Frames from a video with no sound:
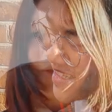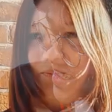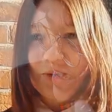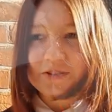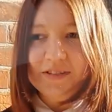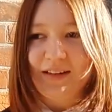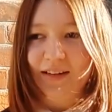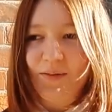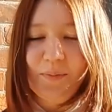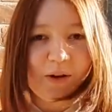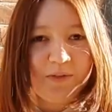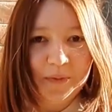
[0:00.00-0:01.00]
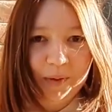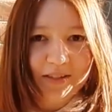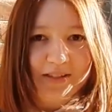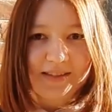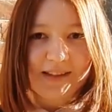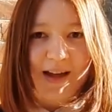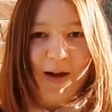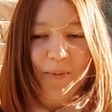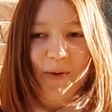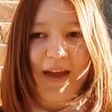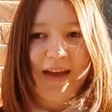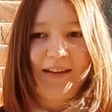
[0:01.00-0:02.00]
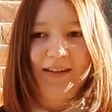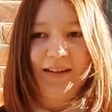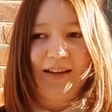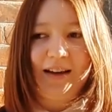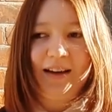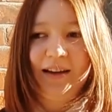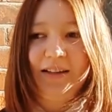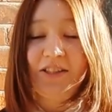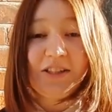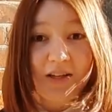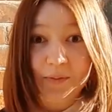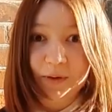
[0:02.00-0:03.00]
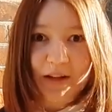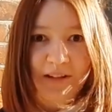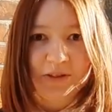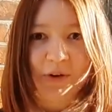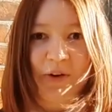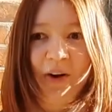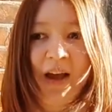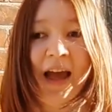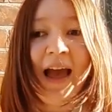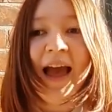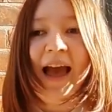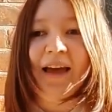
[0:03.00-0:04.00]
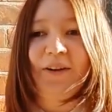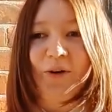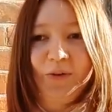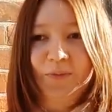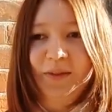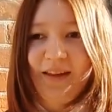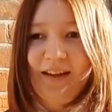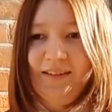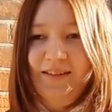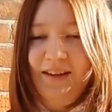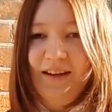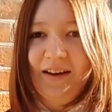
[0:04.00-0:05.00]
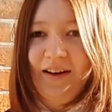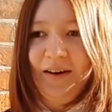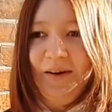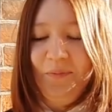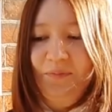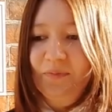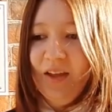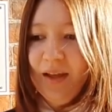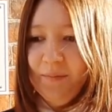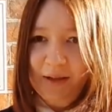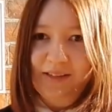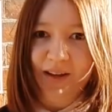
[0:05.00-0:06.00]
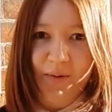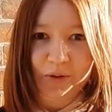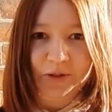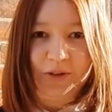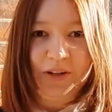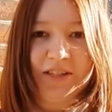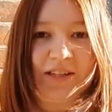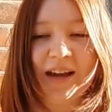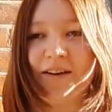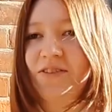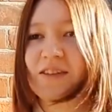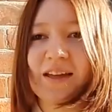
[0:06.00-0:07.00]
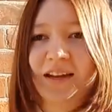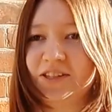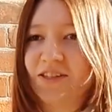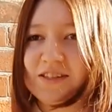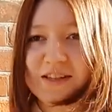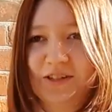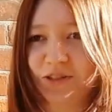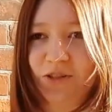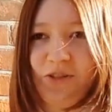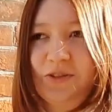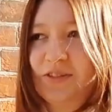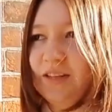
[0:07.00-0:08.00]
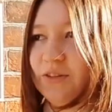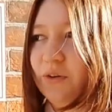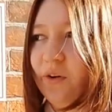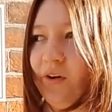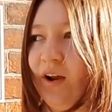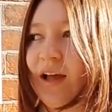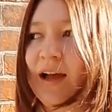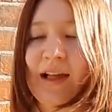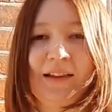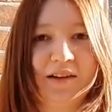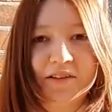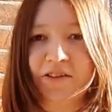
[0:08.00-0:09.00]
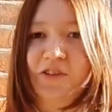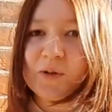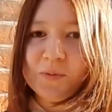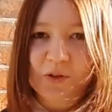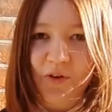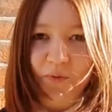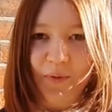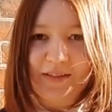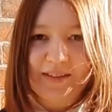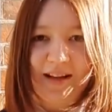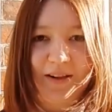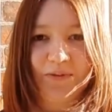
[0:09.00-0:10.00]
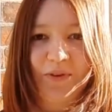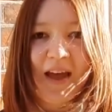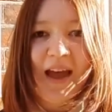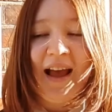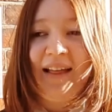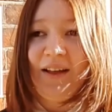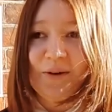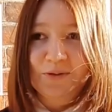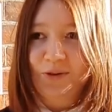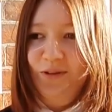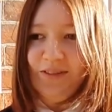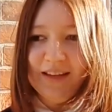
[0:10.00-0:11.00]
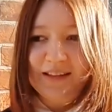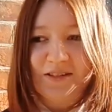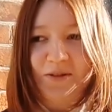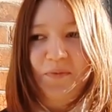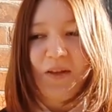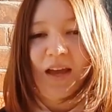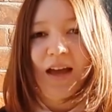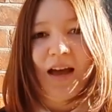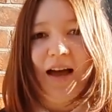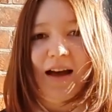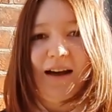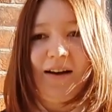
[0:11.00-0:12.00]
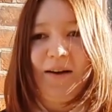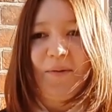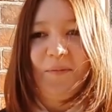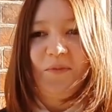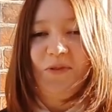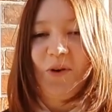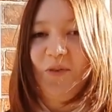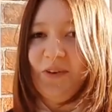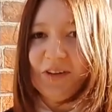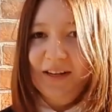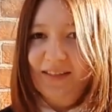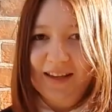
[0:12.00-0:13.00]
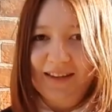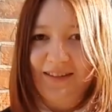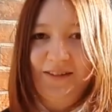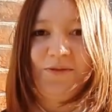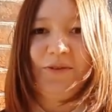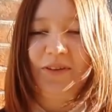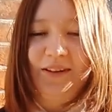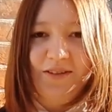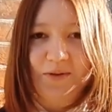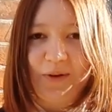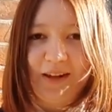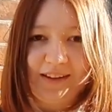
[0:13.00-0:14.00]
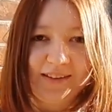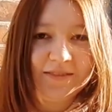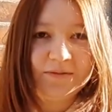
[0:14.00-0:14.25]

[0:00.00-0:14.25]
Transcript: the person in bioinformatics lab, and uh, she emailed her and got me that um, amazing opportunity. After that, I just needed to send her a little description of myself, and that was all set. Um, so I'm very excited for the next weekend.